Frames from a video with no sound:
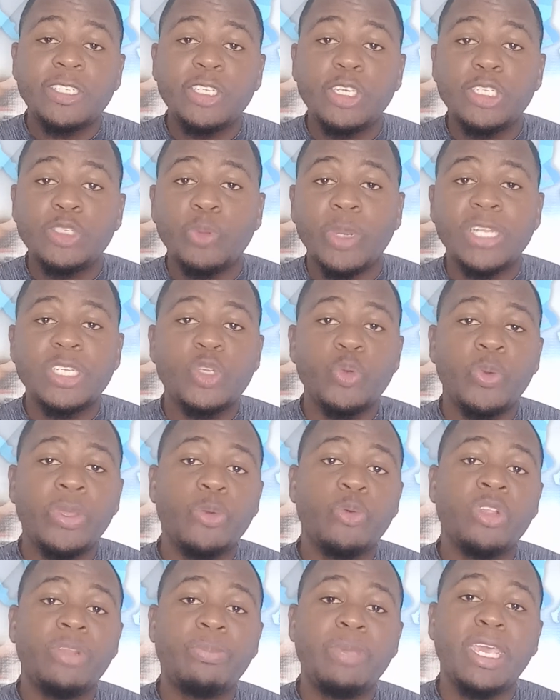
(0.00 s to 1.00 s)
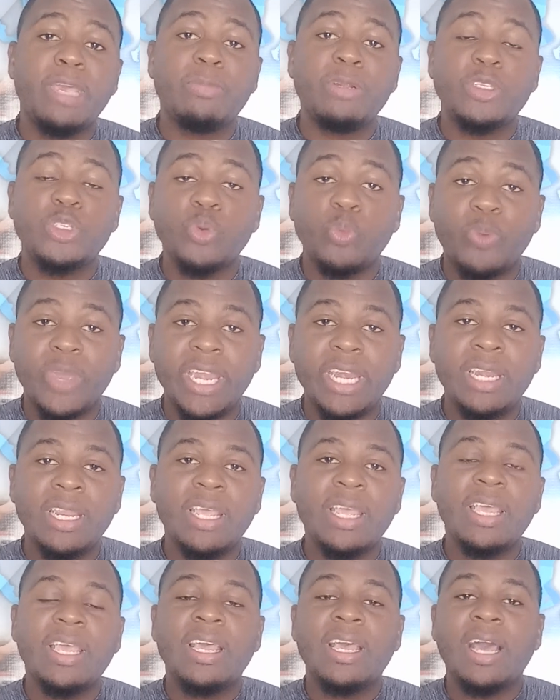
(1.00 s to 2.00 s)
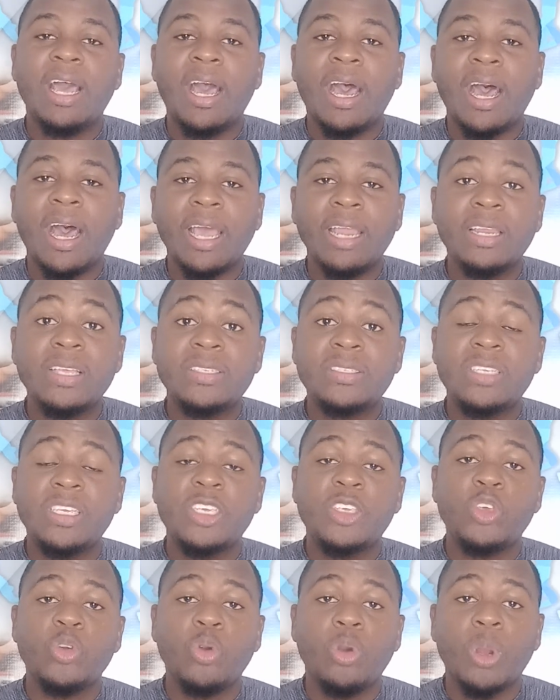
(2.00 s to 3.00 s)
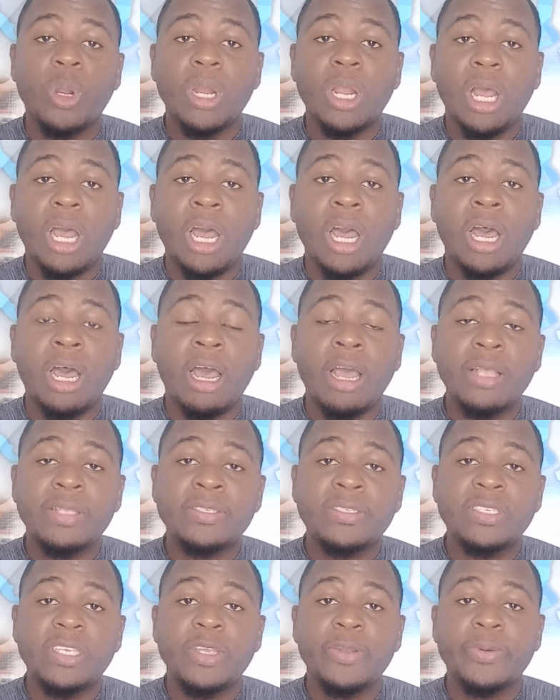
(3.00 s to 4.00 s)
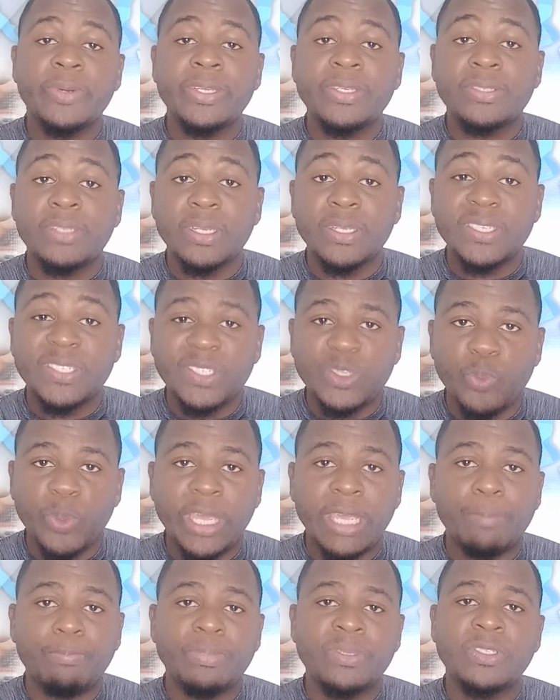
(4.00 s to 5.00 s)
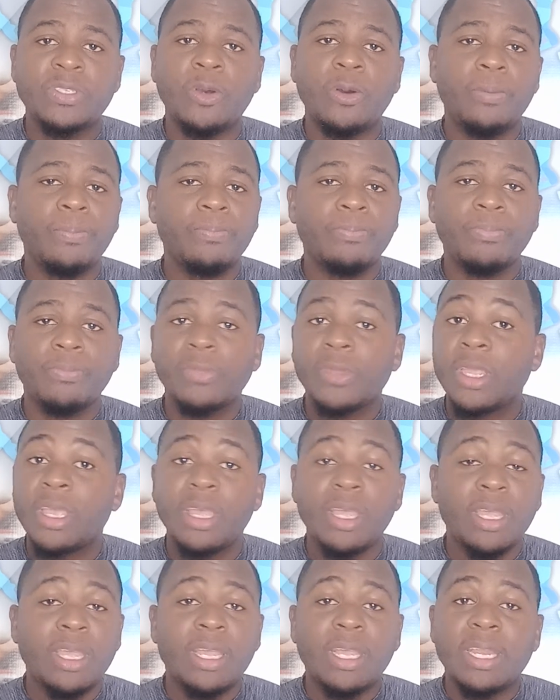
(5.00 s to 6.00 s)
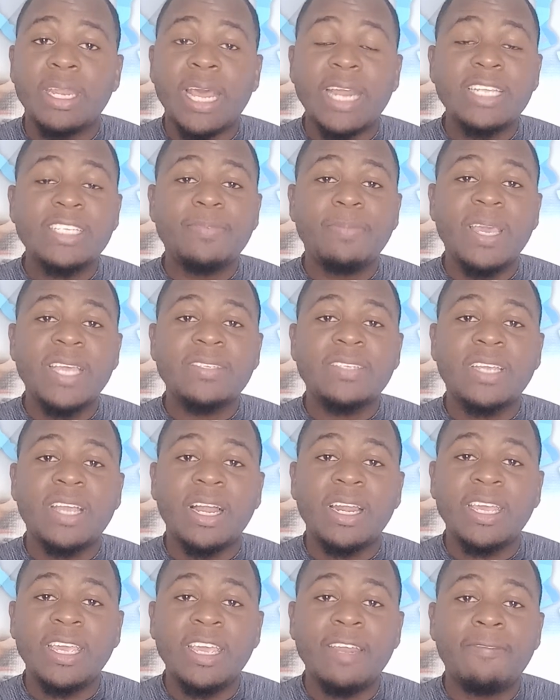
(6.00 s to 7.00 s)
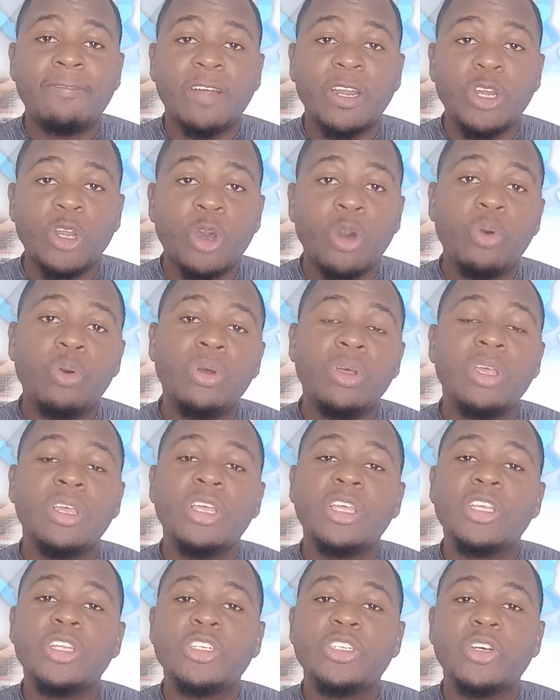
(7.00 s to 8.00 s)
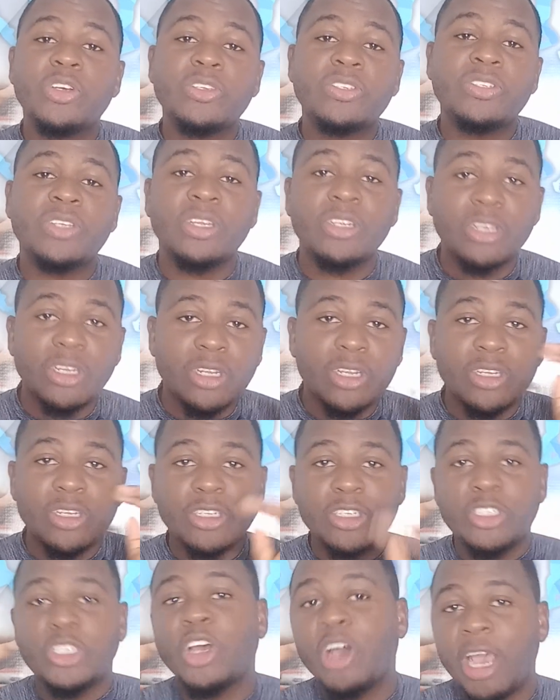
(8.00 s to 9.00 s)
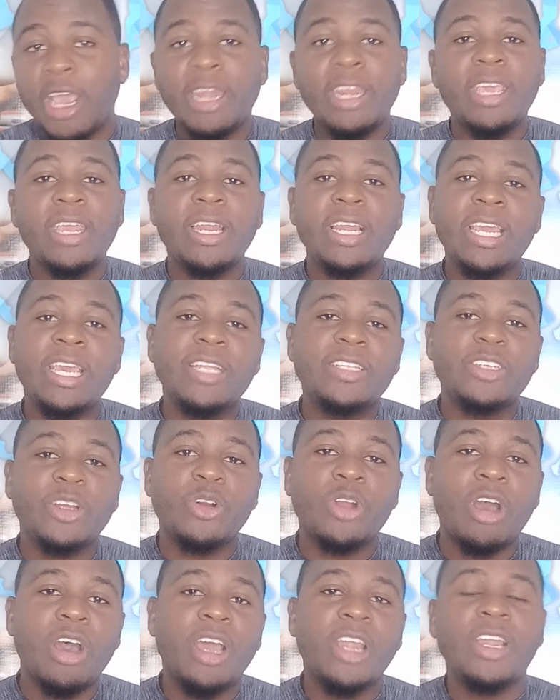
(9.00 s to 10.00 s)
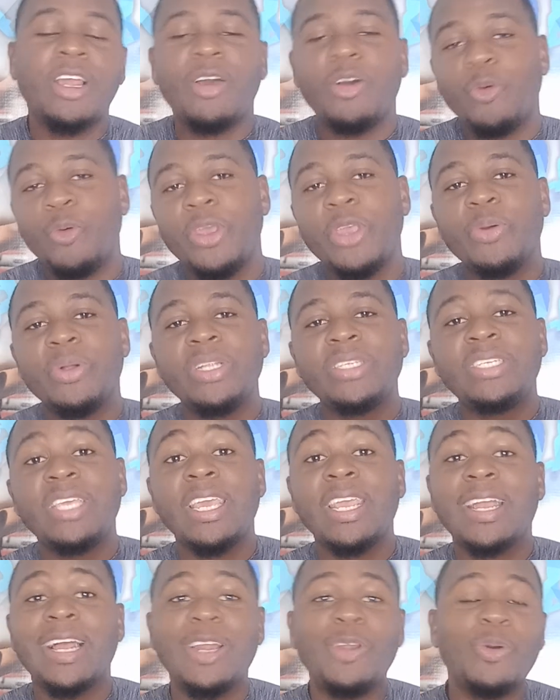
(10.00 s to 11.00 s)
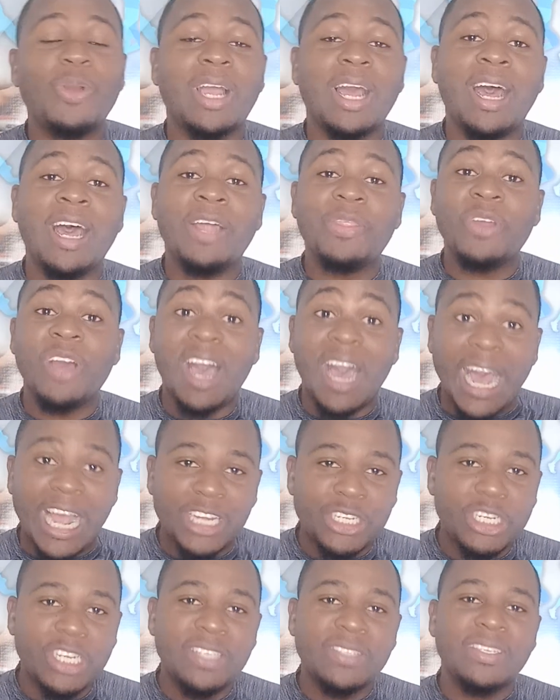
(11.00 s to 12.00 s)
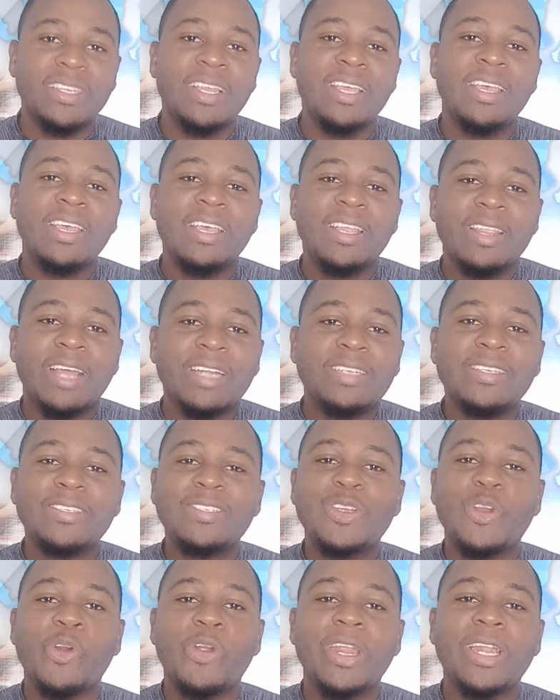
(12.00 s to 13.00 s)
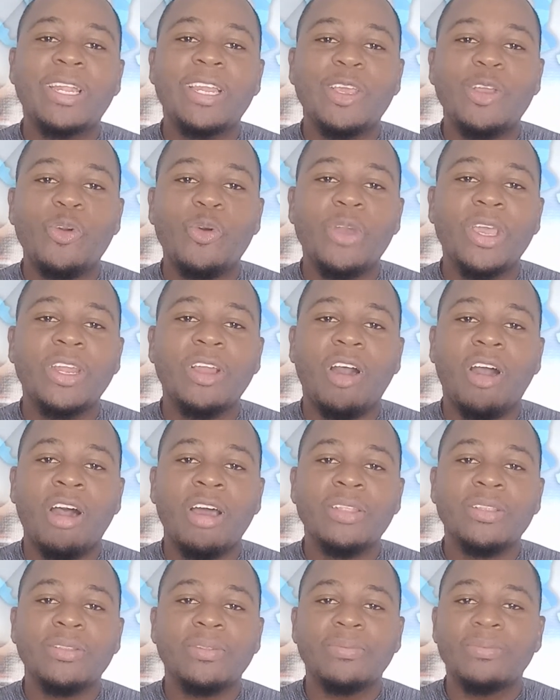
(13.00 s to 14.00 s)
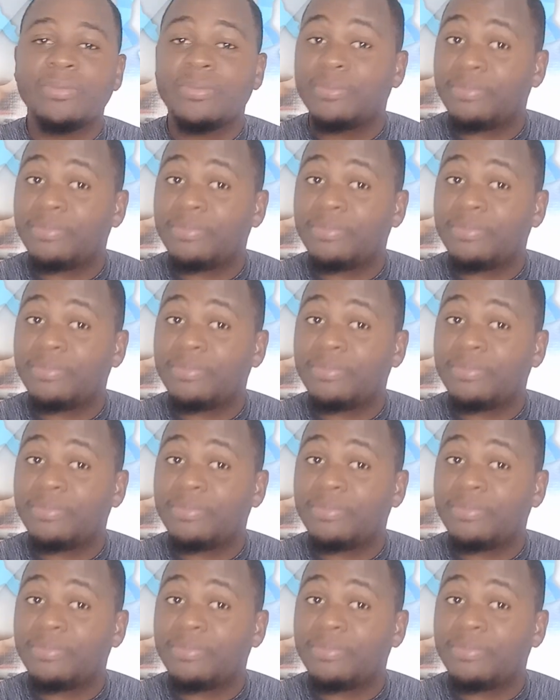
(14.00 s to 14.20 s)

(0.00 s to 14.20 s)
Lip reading: T20, we will be able to win and secure a series sweep. So that is basically it for now. Just join in later on. We will take a look at the Ashes that is currently going on.